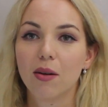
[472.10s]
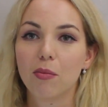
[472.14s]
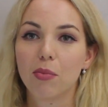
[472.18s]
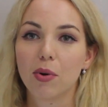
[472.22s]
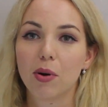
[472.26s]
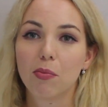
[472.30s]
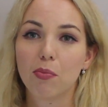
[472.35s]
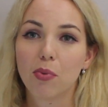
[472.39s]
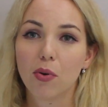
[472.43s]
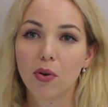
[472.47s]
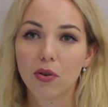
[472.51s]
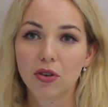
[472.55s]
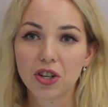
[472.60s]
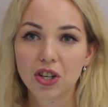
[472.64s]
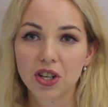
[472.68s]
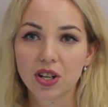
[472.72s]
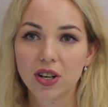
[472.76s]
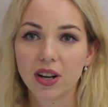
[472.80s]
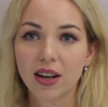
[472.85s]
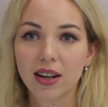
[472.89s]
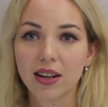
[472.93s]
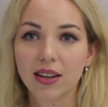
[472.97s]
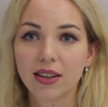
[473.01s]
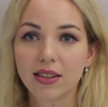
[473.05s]

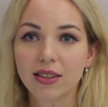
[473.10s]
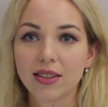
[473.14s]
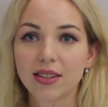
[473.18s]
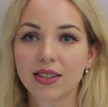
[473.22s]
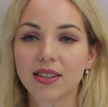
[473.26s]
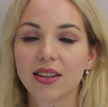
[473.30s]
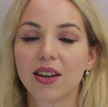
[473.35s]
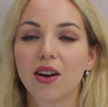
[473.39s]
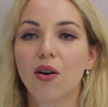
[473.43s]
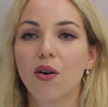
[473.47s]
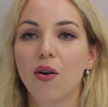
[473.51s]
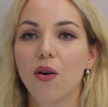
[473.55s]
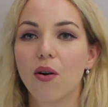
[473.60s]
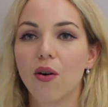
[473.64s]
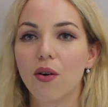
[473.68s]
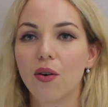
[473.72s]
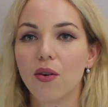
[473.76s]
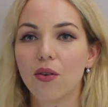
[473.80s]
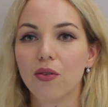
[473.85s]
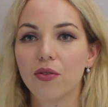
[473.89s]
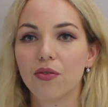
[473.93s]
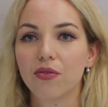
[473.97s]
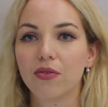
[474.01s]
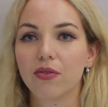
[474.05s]
proportions,
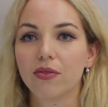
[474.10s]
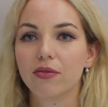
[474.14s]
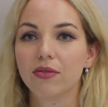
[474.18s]
of